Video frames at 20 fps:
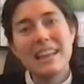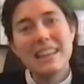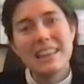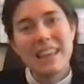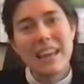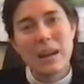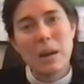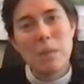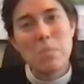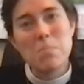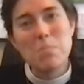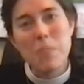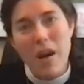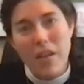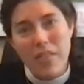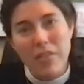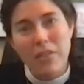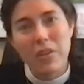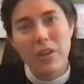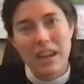like a
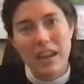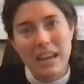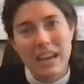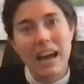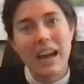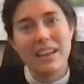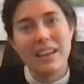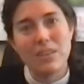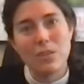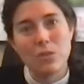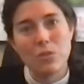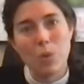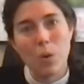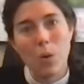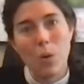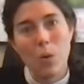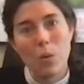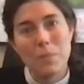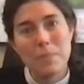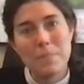mothering kind of
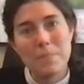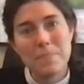role.